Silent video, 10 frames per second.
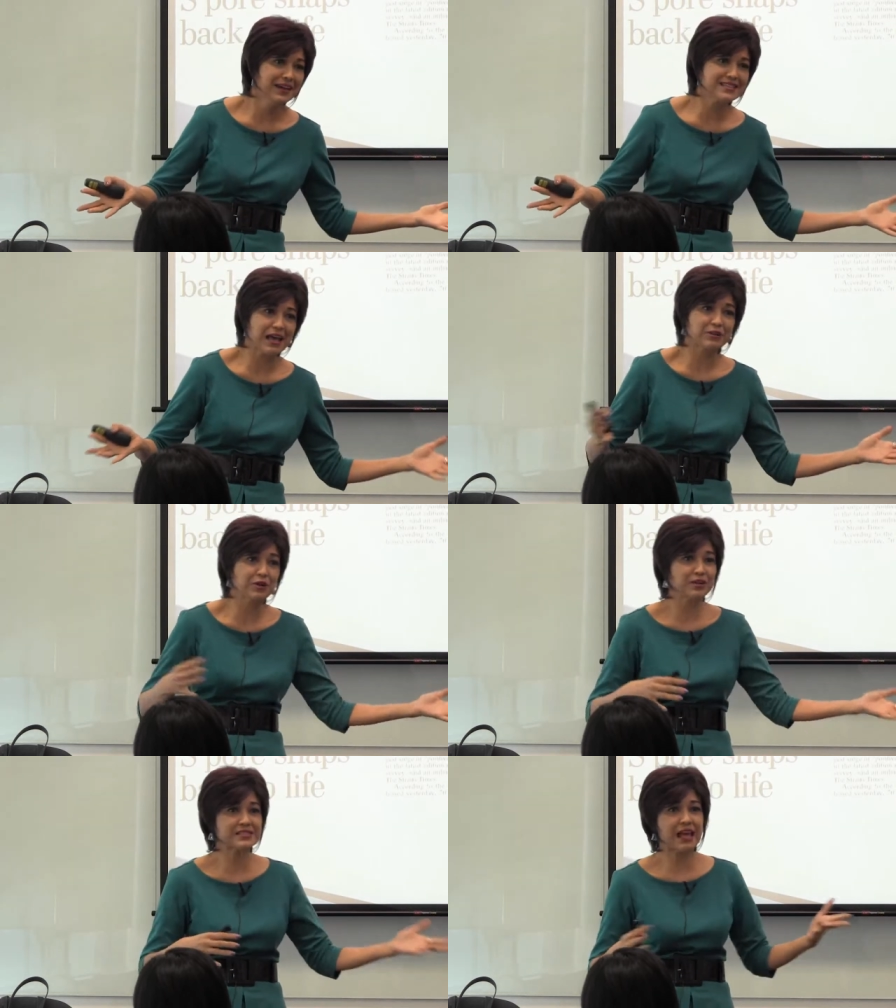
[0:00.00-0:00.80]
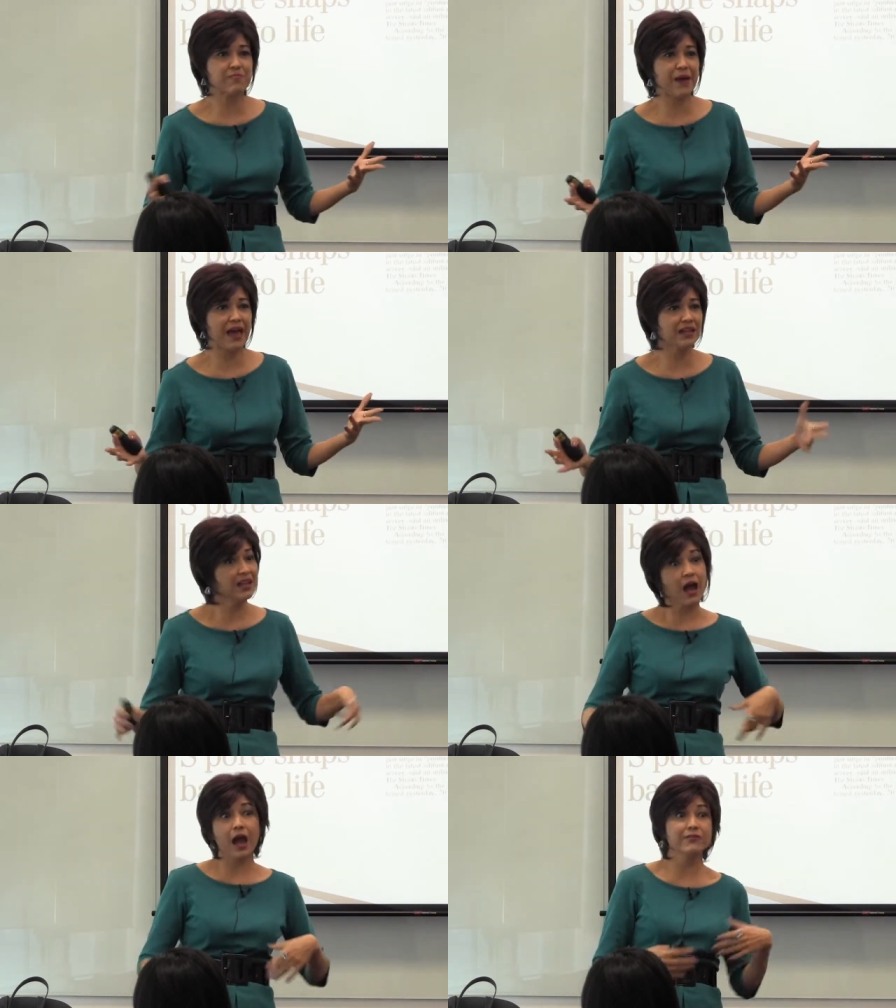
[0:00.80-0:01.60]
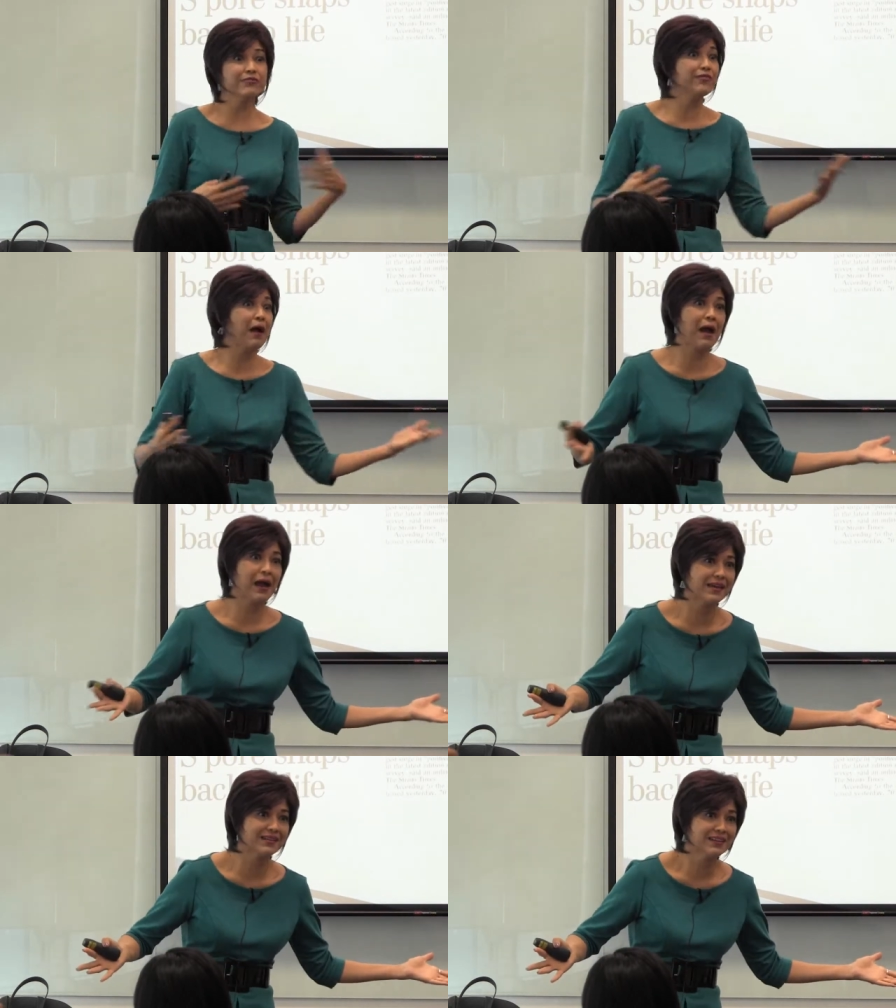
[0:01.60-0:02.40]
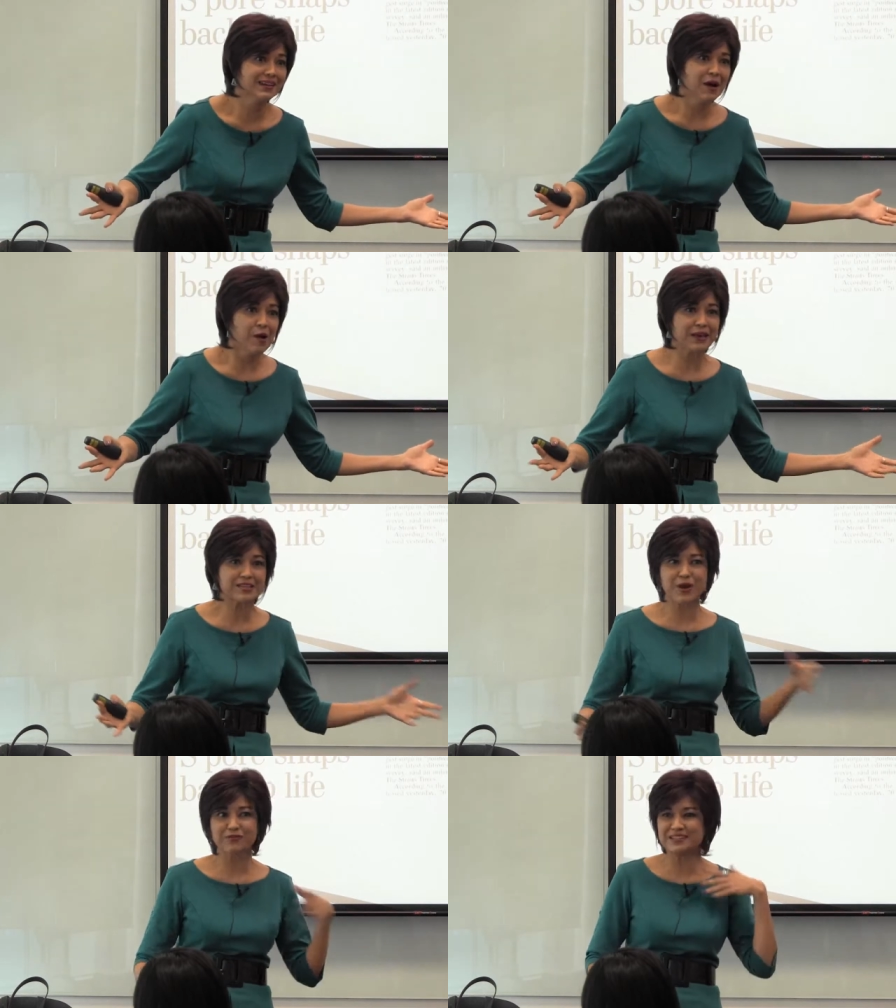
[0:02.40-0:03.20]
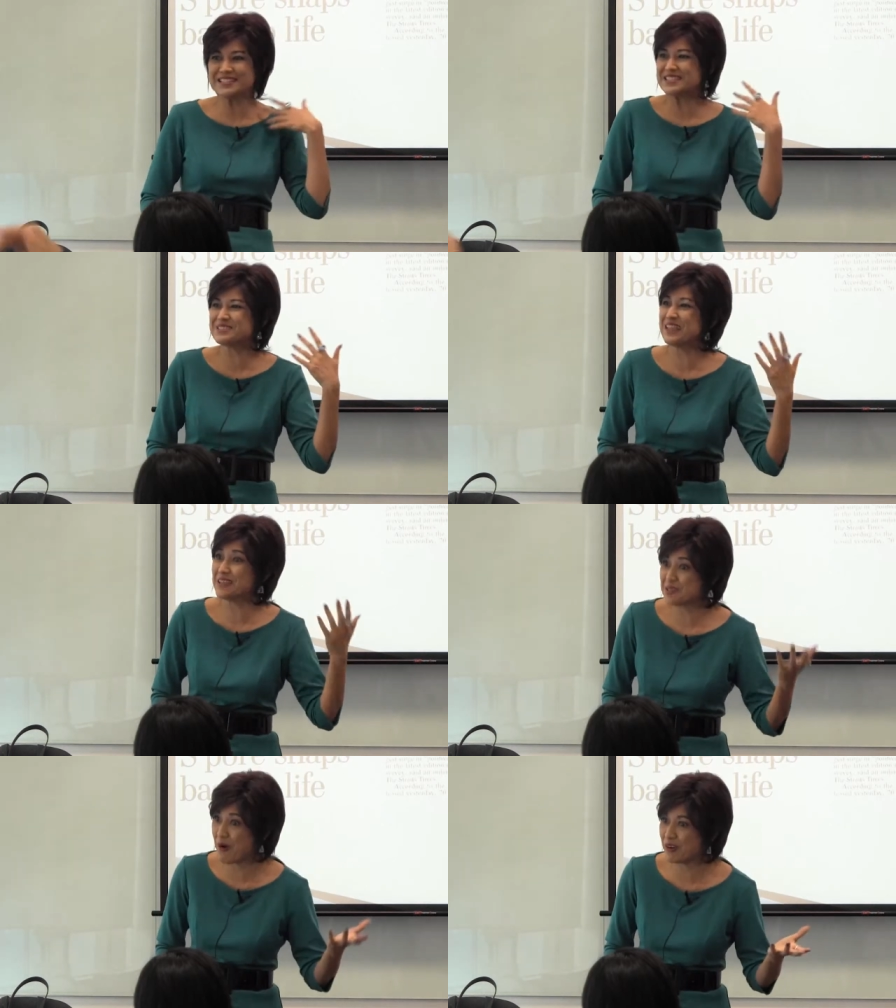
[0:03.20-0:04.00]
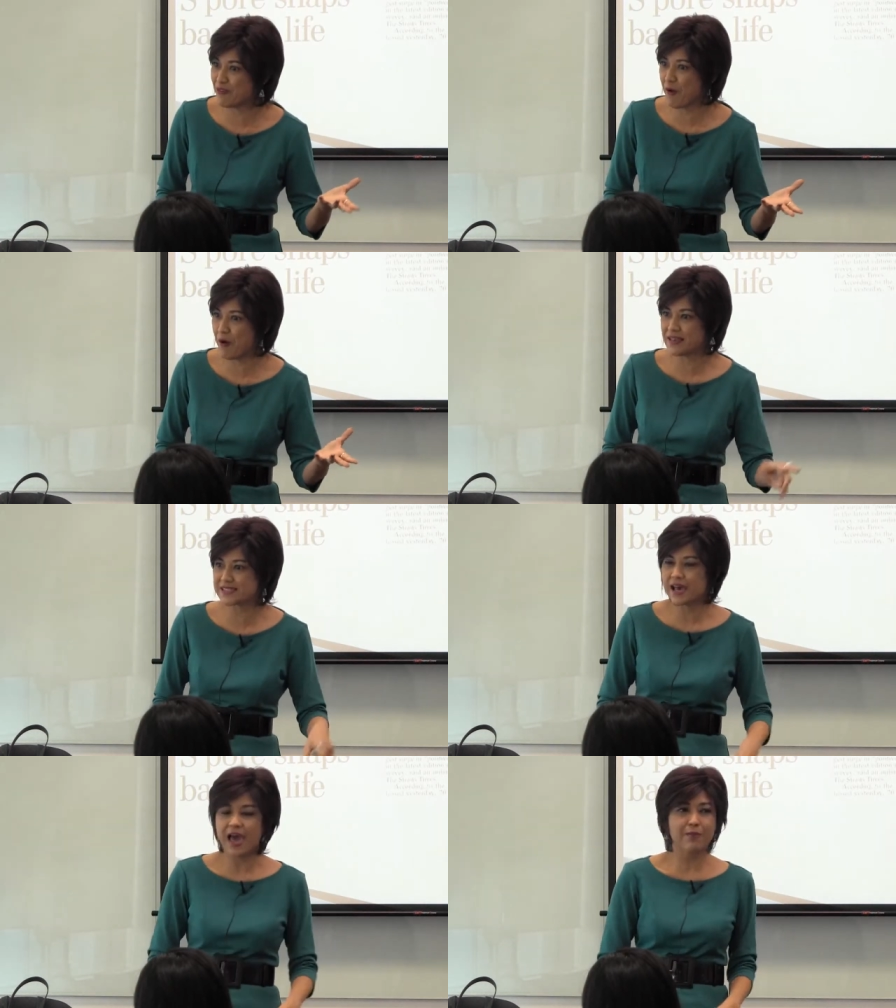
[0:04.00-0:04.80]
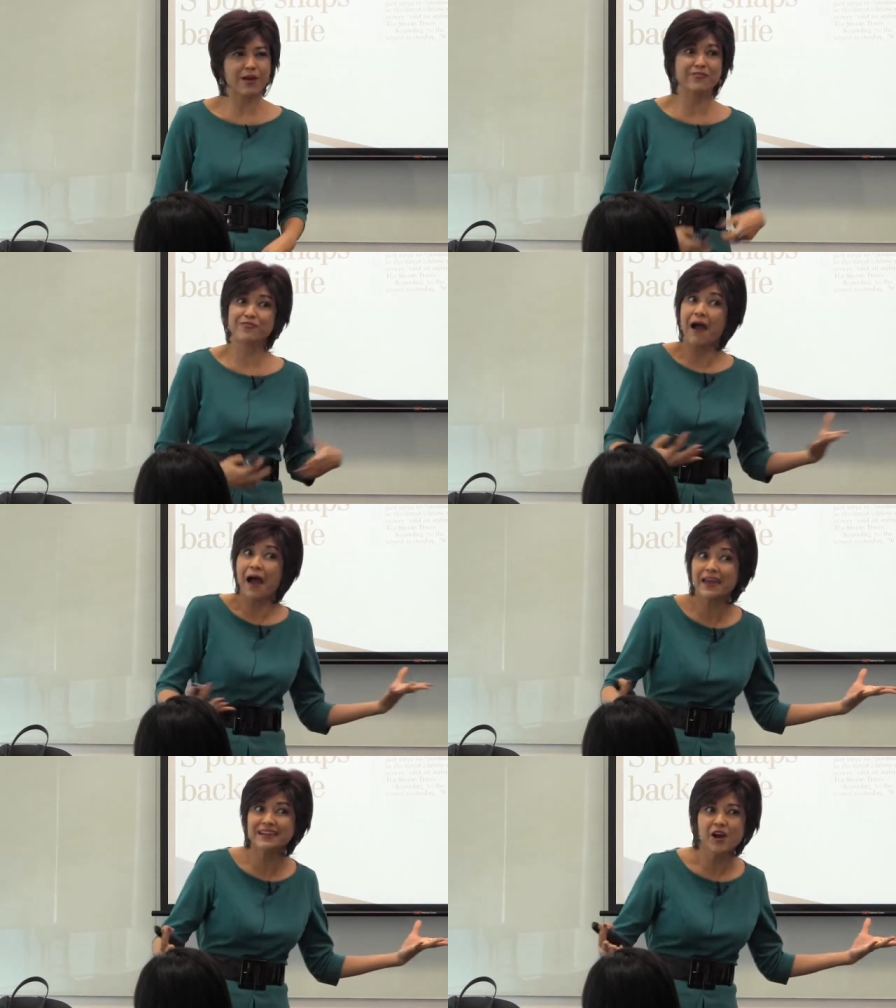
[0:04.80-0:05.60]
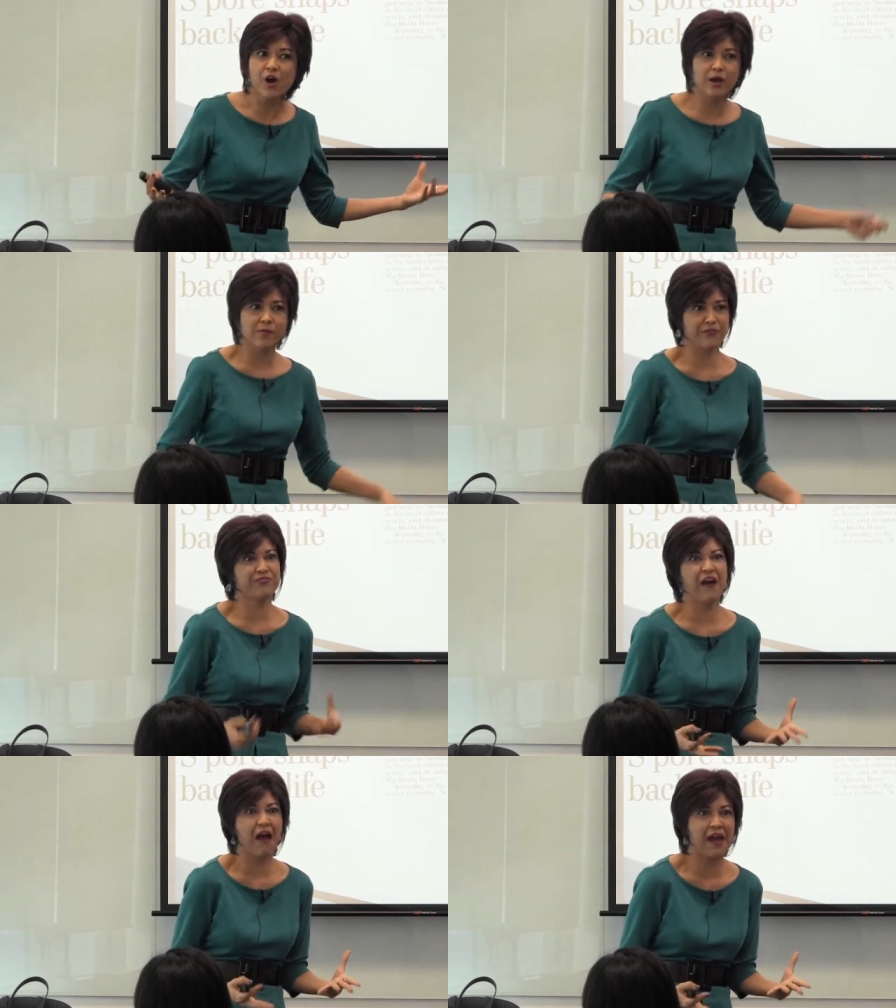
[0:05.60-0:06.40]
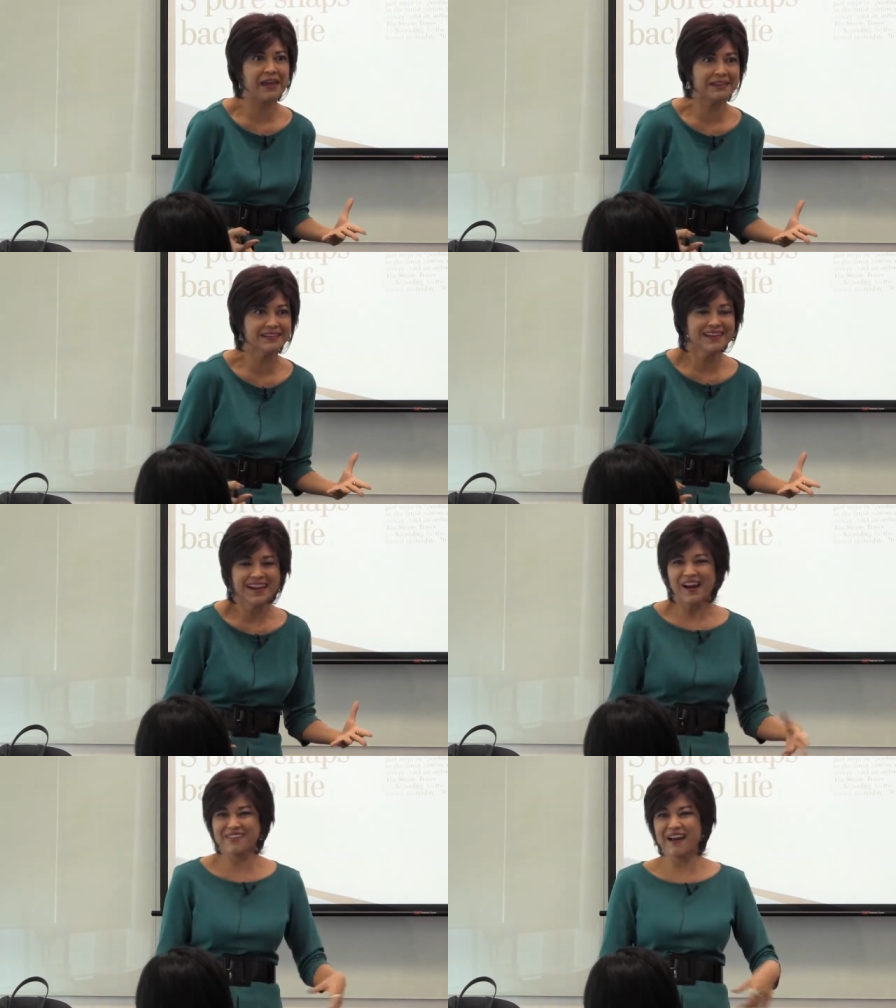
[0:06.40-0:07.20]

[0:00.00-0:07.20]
Is that good? Is that bad? I'm fine. Okay, so I have to listen to that tone of voice. Am I fine or am I fine?